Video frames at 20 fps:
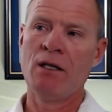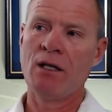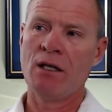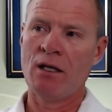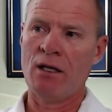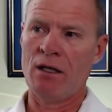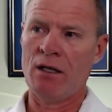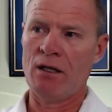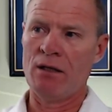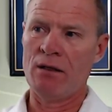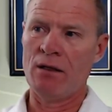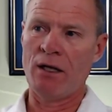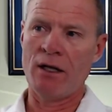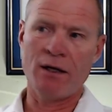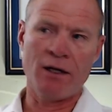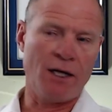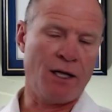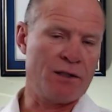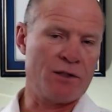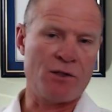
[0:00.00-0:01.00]
A lot of
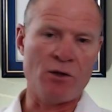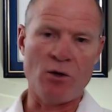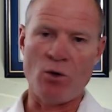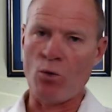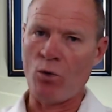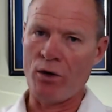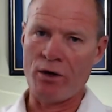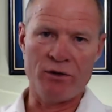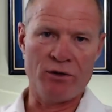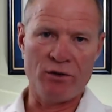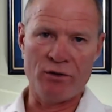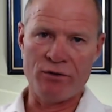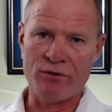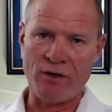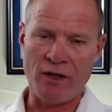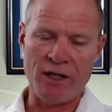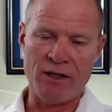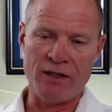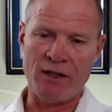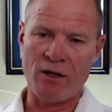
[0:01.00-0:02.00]
guys don't want to do
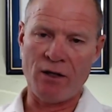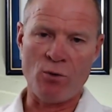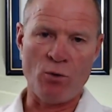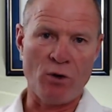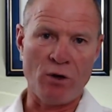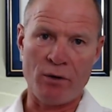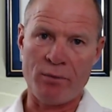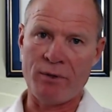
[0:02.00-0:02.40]
flat deck work